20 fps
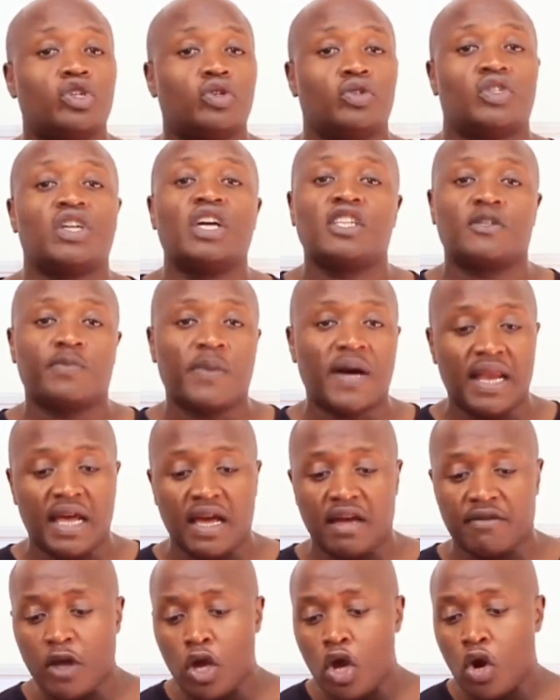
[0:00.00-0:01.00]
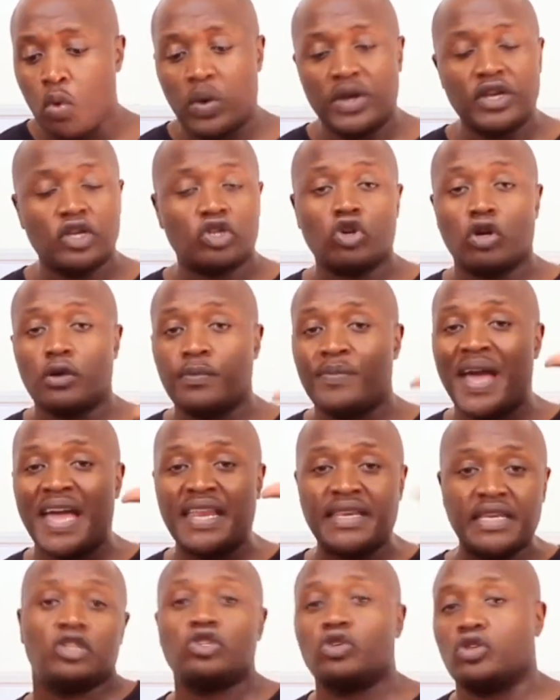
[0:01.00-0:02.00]
you changed my life when you told me I
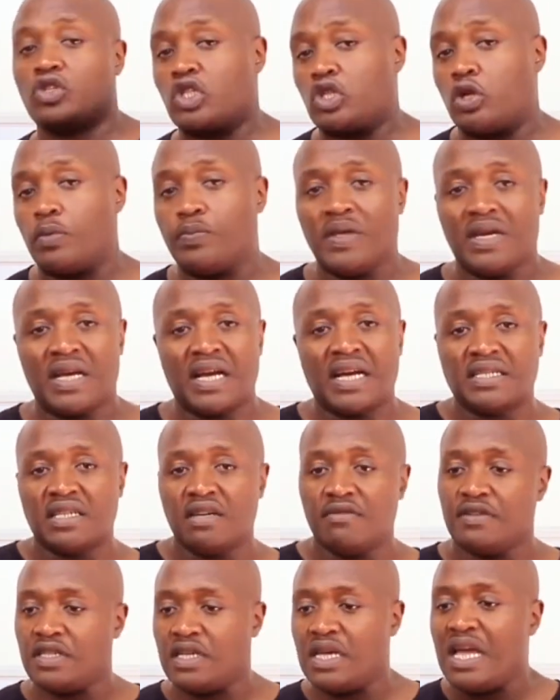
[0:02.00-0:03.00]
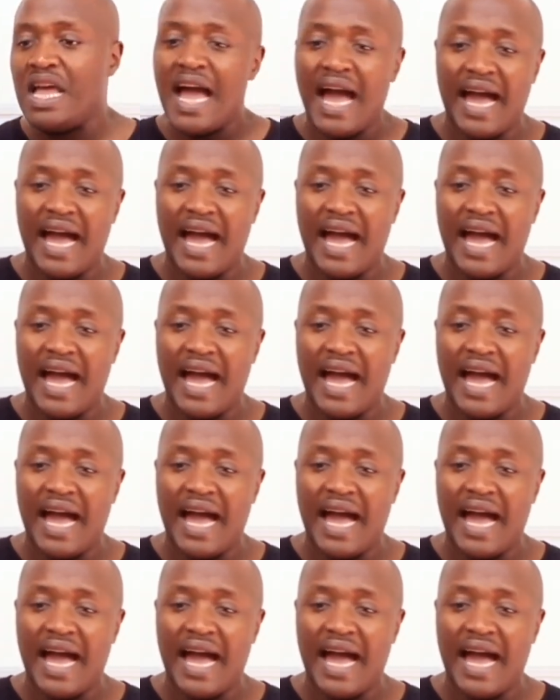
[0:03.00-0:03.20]
need to stop the negativity.